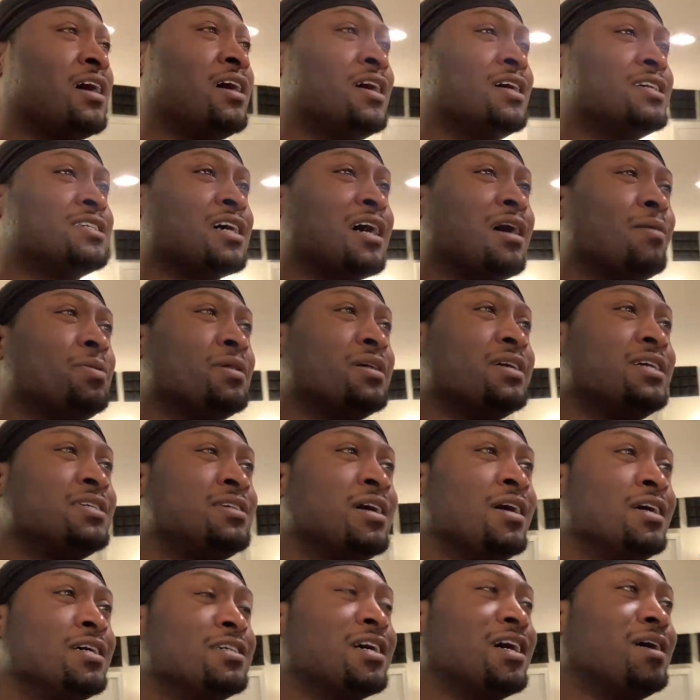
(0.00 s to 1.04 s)
Shaw, please.
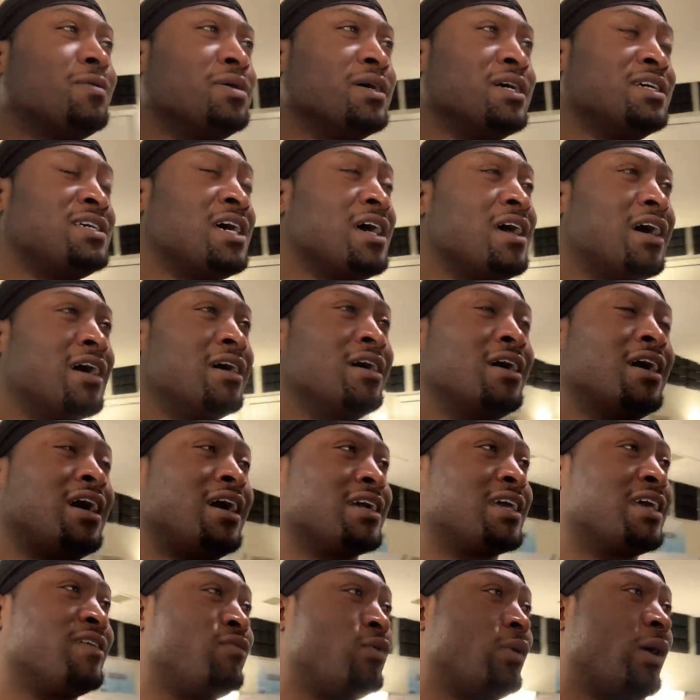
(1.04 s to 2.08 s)

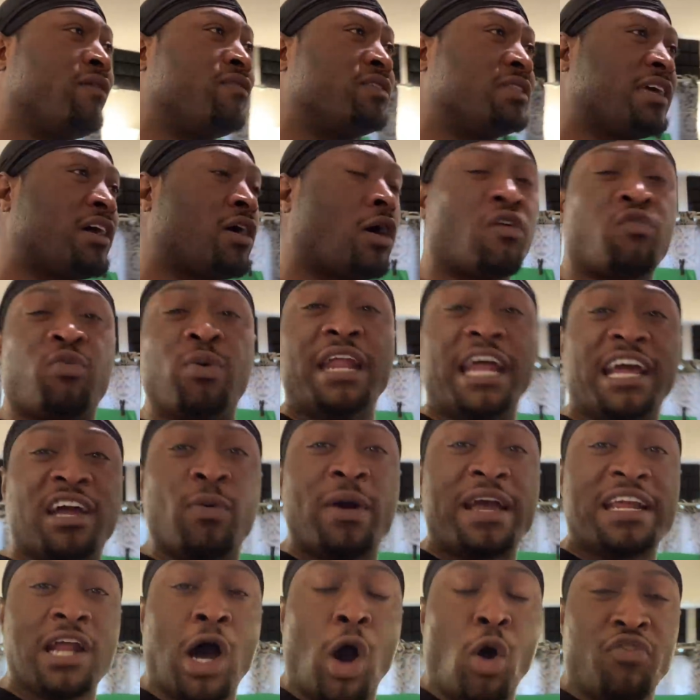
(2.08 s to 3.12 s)
I'll give you everything hard. Well, nigga,
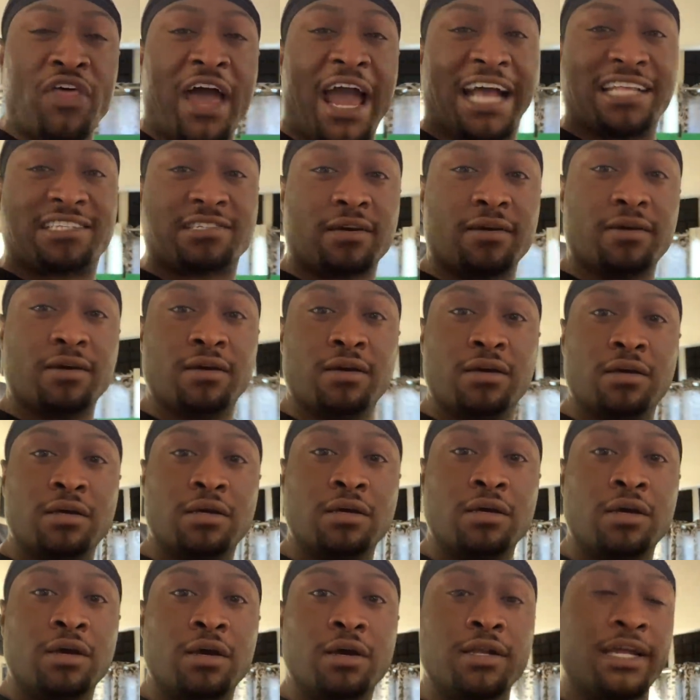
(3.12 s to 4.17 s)
we know that.
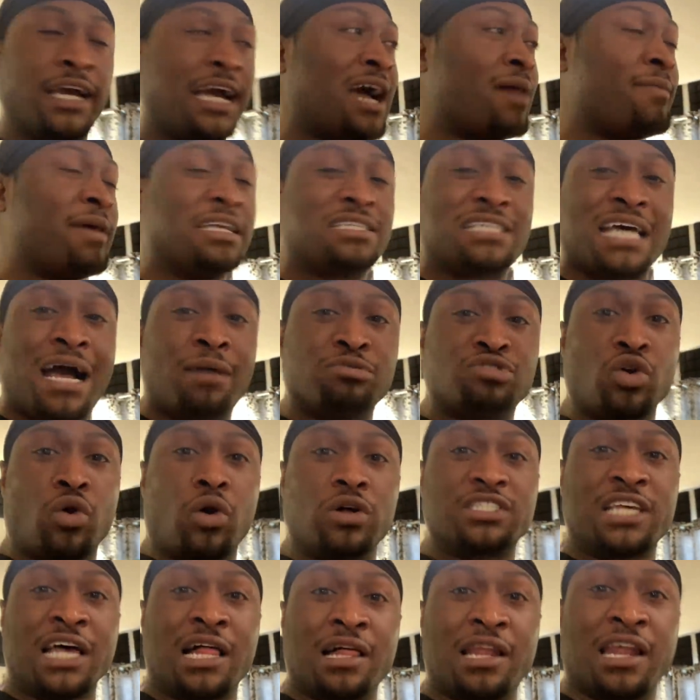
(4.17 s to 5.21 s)
Nigga, how many times you
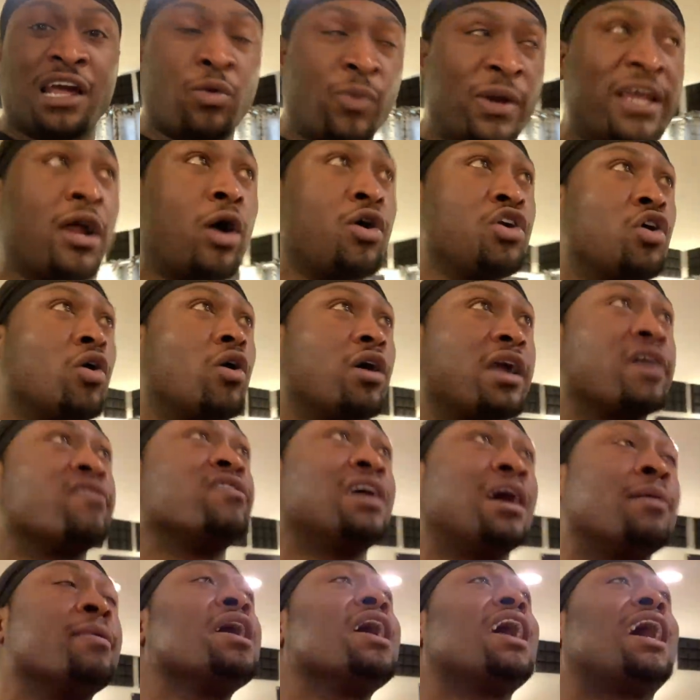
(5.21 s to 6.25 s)
gonna tell a nigga? We know you gonna give it
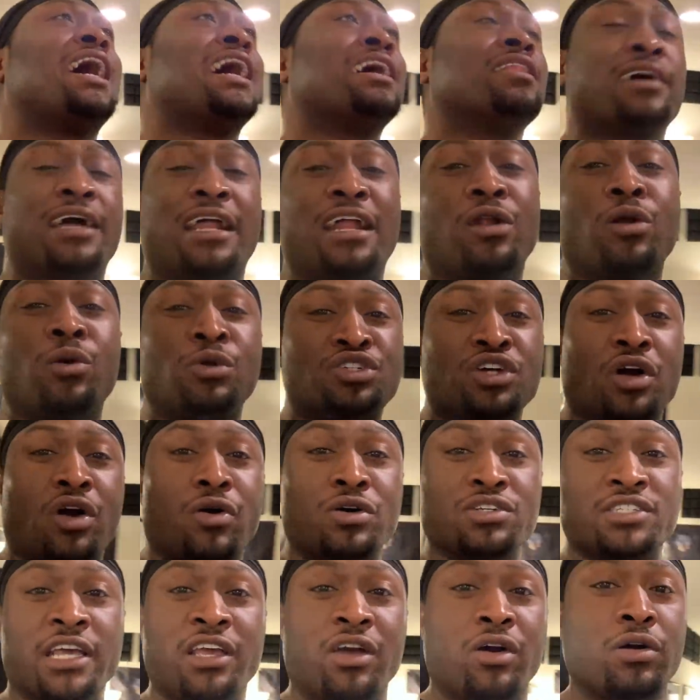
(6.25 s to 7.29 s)
up. All right, look, I don't know what y'all
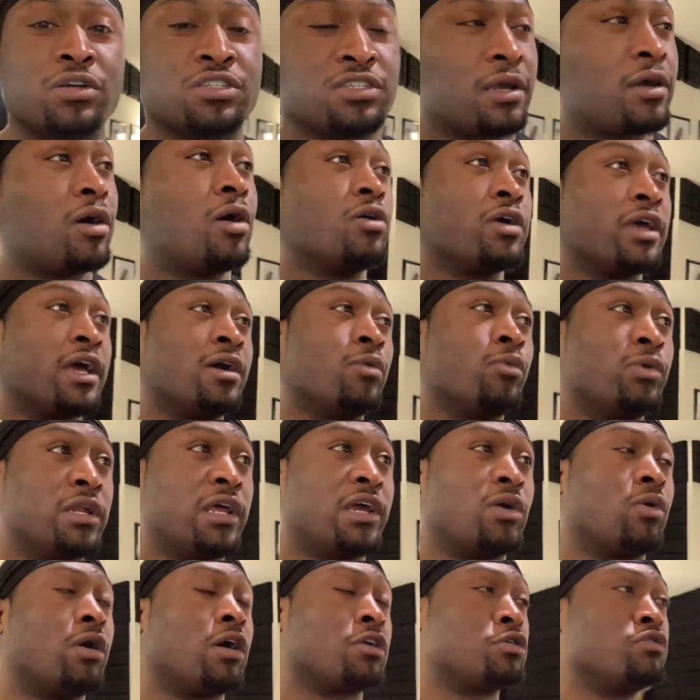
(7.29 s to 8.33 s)
gonna say. You're gonna say, oh yeah, well,
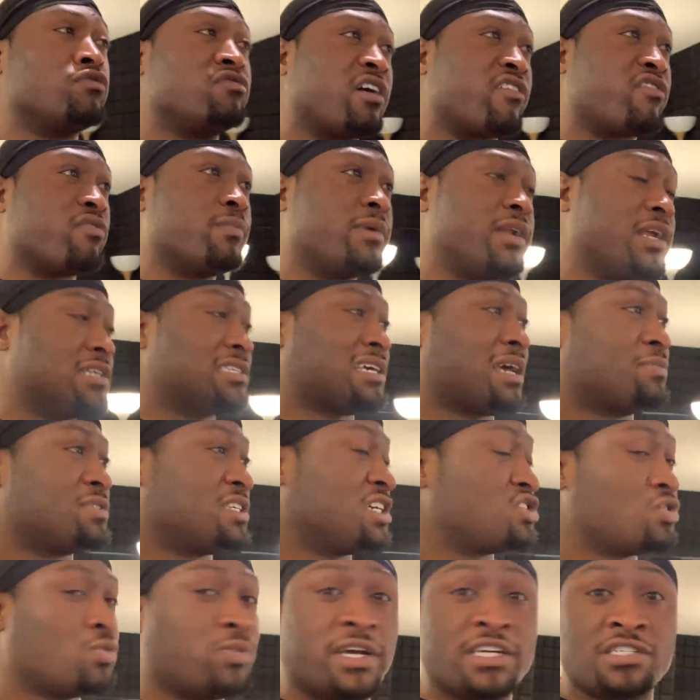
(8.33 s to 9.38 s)
Daquan, you've never been in that type of
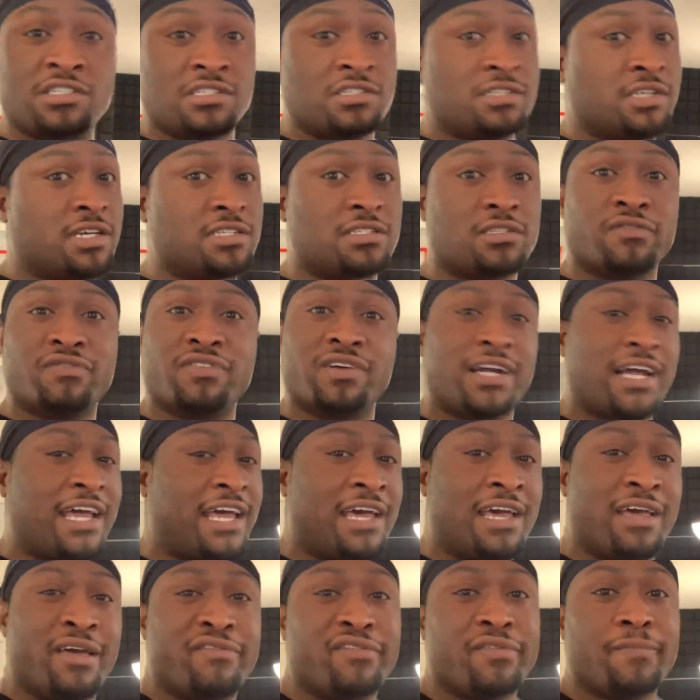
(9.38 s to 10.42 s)
situation. Yes, the fuck I
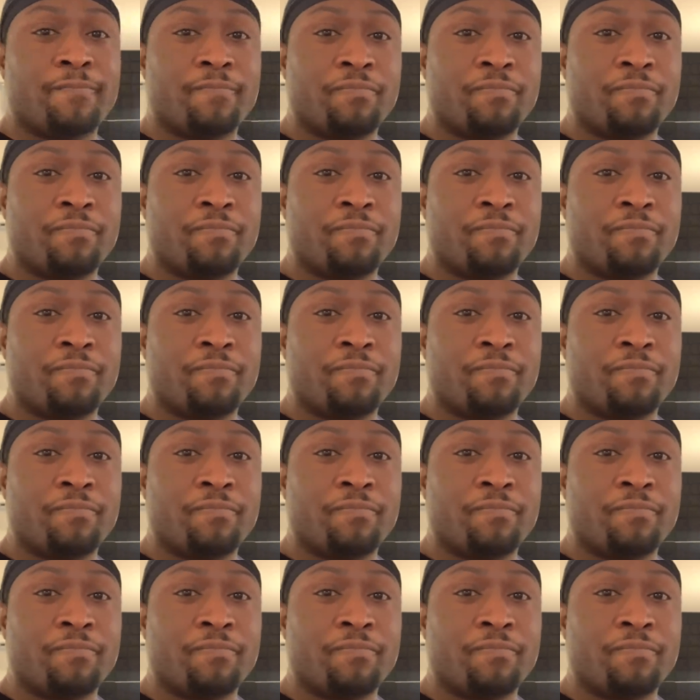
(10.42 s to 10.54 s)
have.